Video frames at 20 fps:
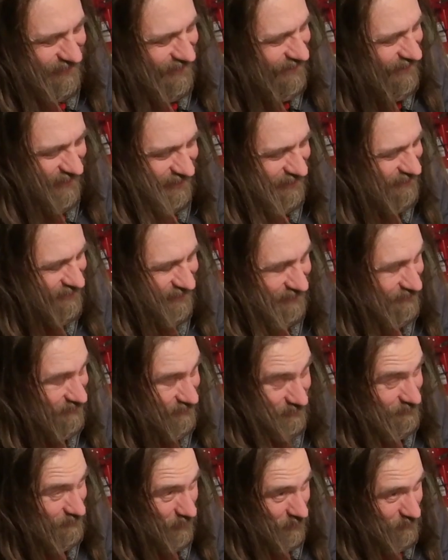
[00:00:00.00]
I
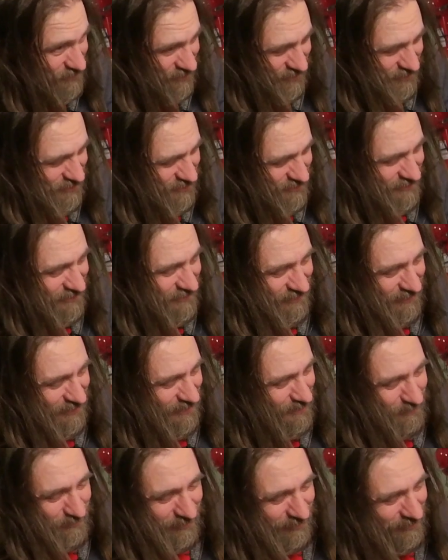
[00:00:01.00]
was adjusting the
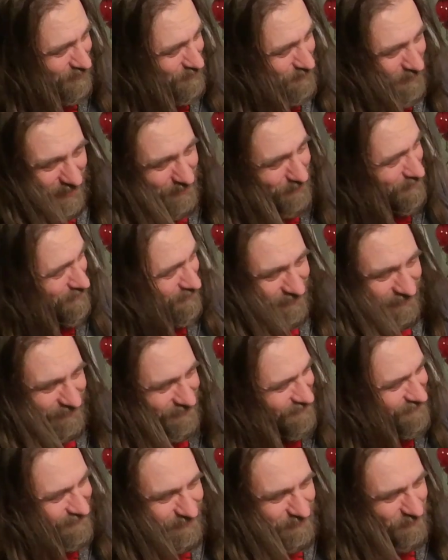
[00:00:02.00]
gimbal and it made me
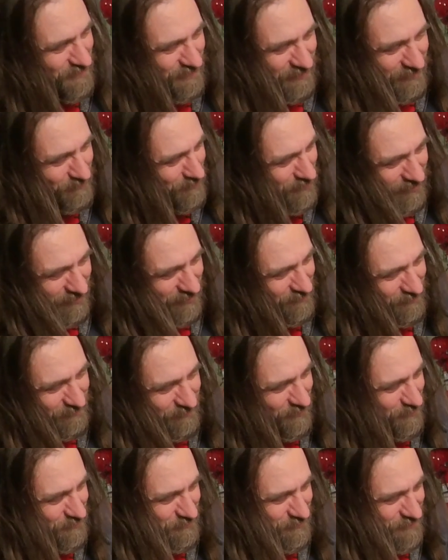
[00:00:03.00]
really
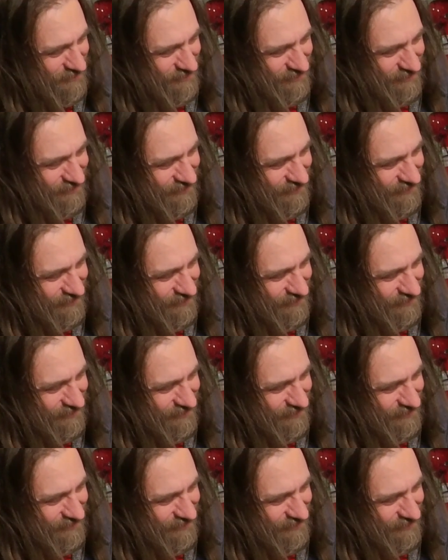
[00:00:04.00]
confused.